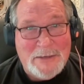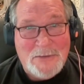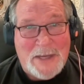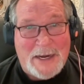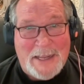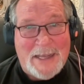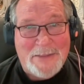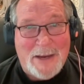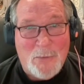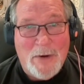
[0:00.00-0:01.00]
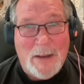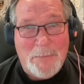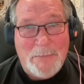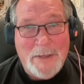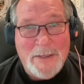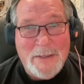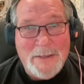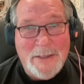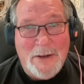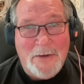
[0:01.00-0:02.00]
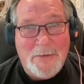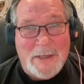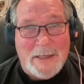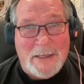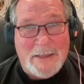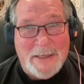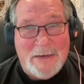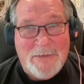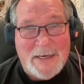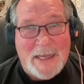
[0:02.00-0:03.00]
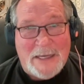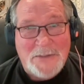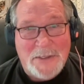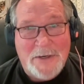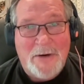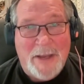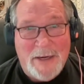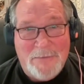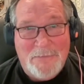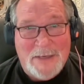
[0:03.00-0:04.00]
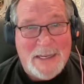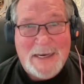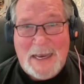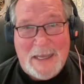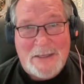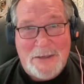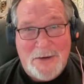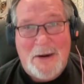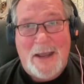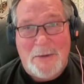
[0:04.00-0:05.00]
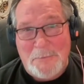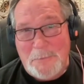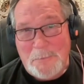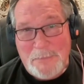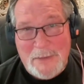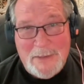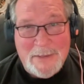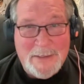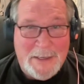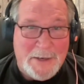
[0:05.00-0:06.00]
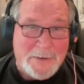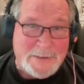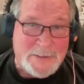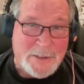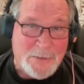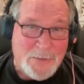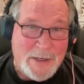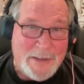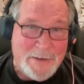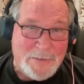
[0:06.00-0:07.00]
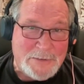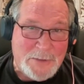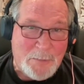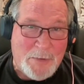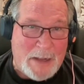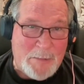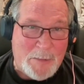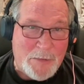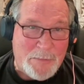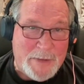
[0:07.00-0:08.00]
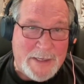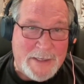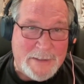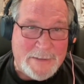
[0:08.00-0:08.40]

Johnny had that rep. And if he liked you, you're in. If he didn't like you, you're out. And so there was no problem with me,